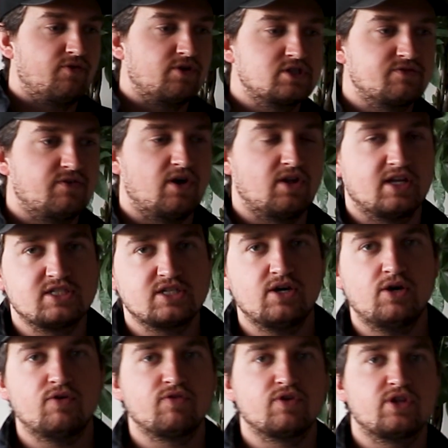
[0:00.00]
First of all, let's
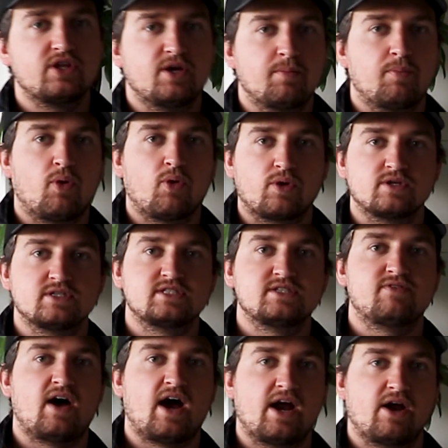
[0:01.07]
go over the importance
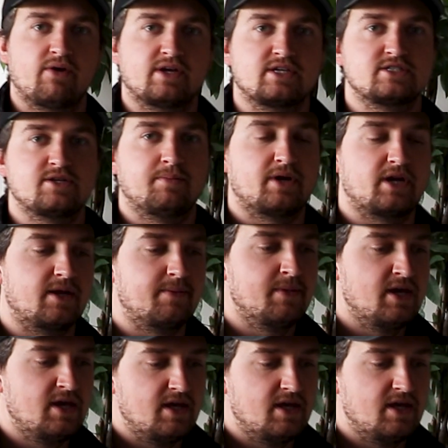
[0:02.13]
of hiring somebody.